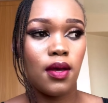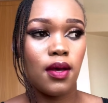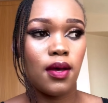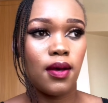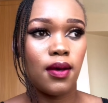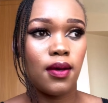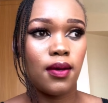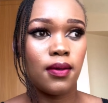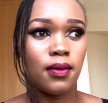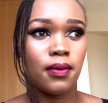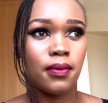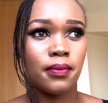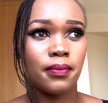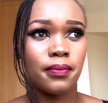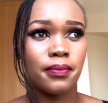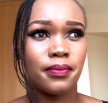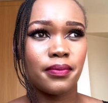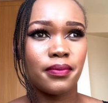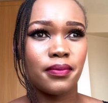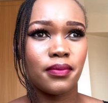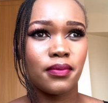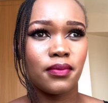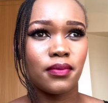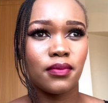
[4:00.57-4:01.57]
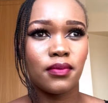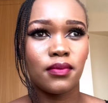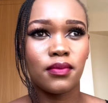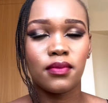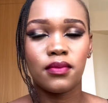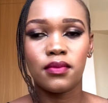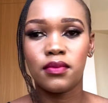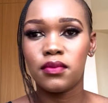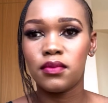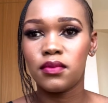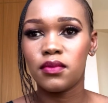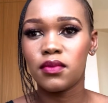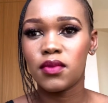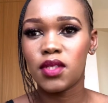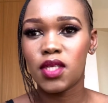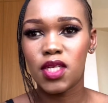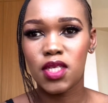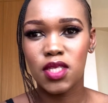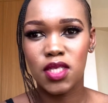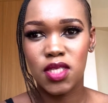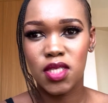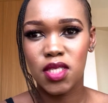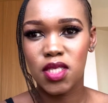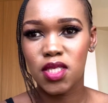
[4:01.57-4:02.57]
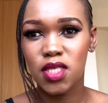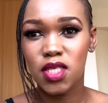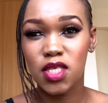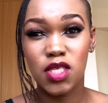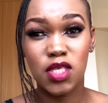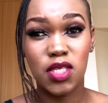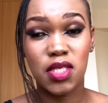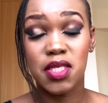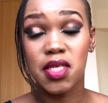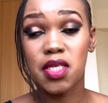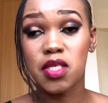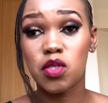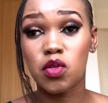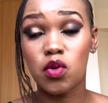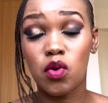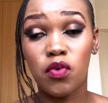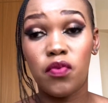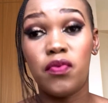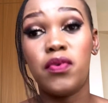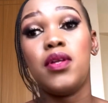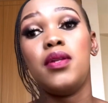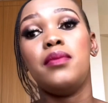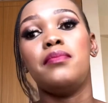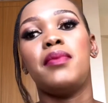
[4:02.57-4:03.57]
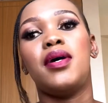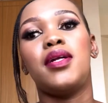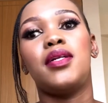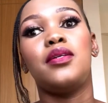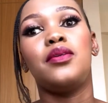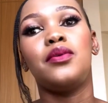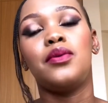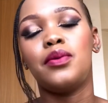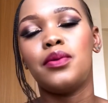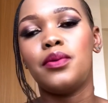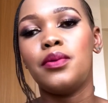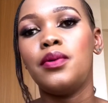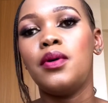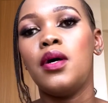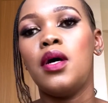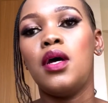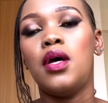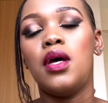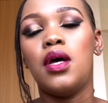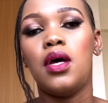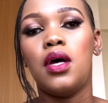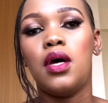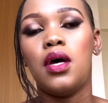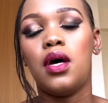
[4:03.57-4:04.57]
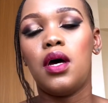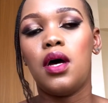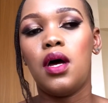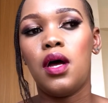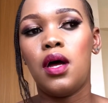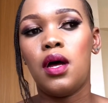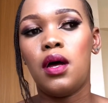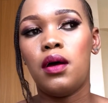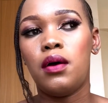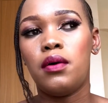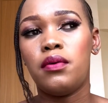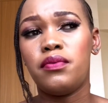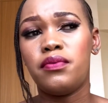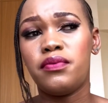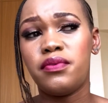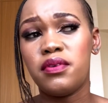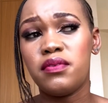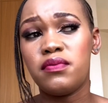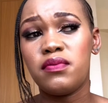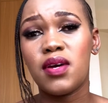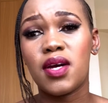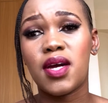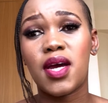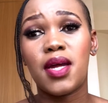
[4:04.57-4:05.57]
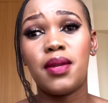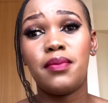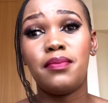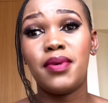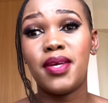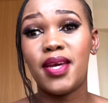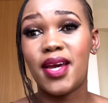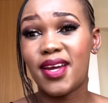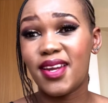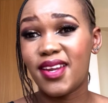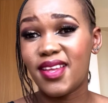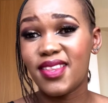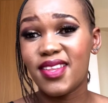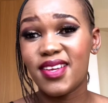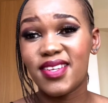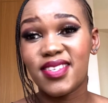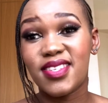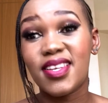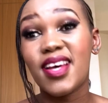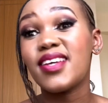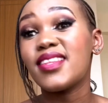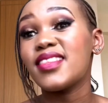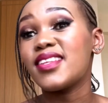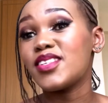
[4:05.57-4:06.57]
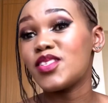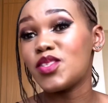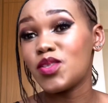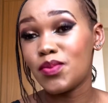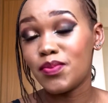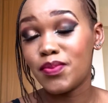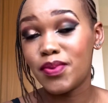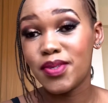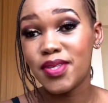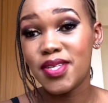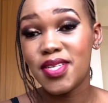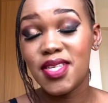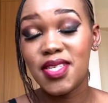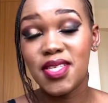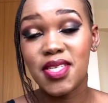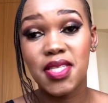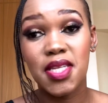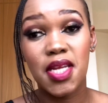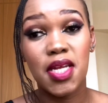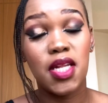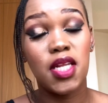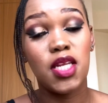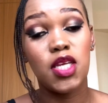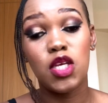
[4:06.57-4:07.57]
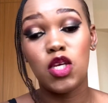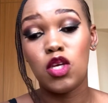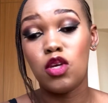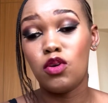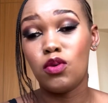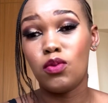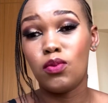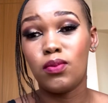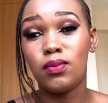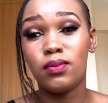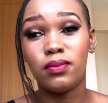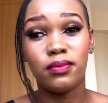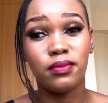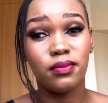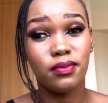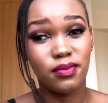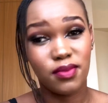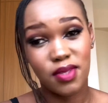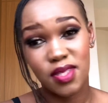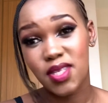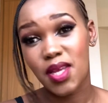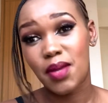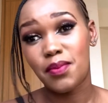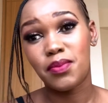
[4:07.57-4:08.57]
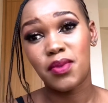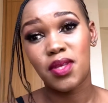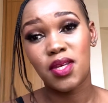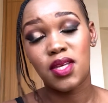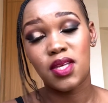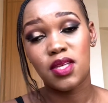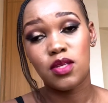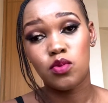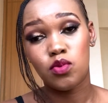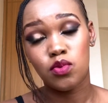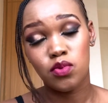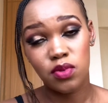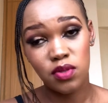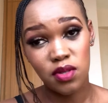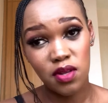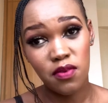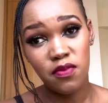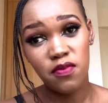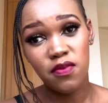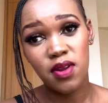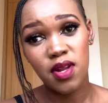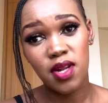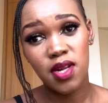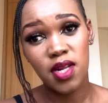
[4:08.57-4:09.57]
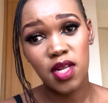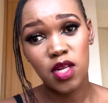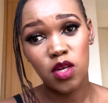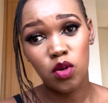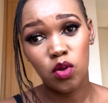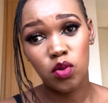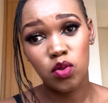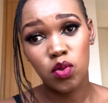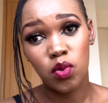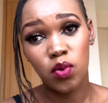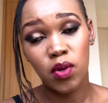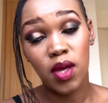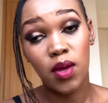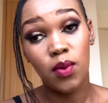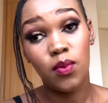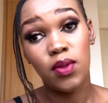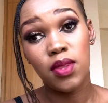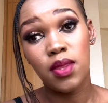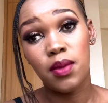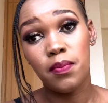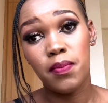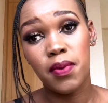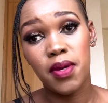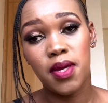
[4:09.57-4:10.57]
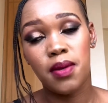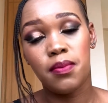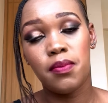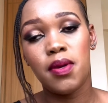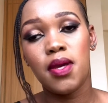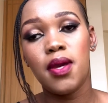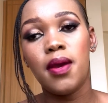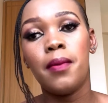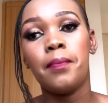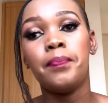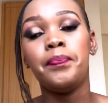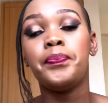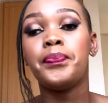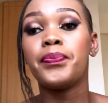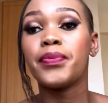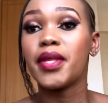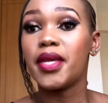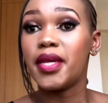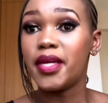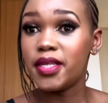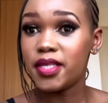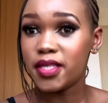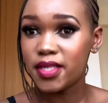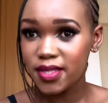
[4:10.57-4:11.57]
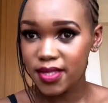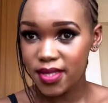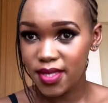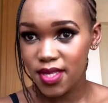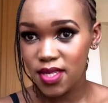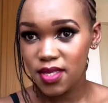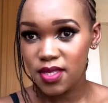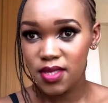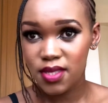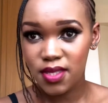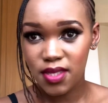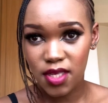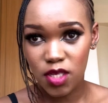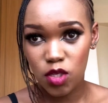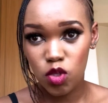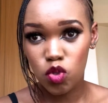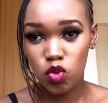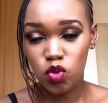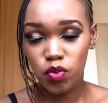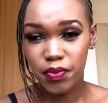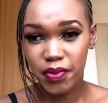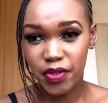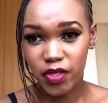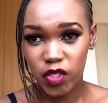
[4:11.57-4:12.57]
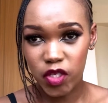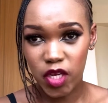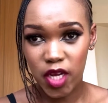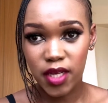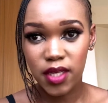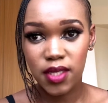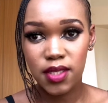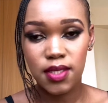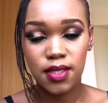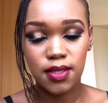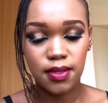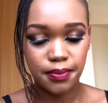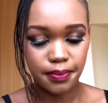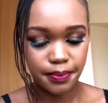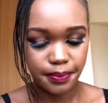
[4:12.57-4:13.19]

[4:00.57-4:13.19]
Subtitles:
it's just COVID, but no. Fever can be another sign that your body is telling you something is definitely not okay with the baby, and this needs to be checked.